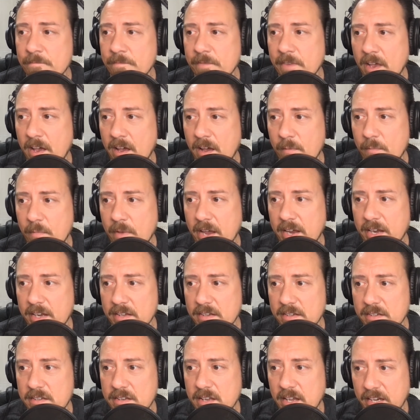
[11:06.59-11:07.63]
I
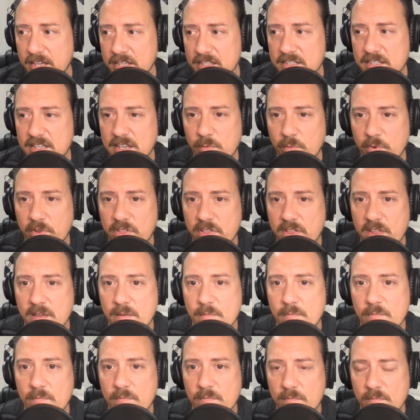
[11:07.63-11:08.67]
could sit with
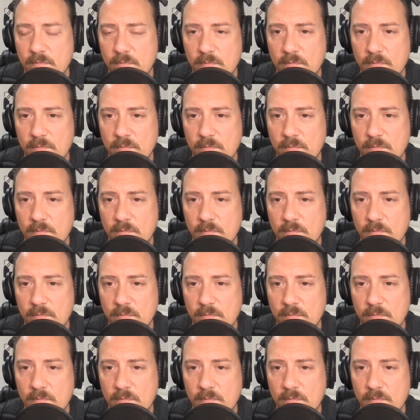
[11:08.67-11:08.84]
them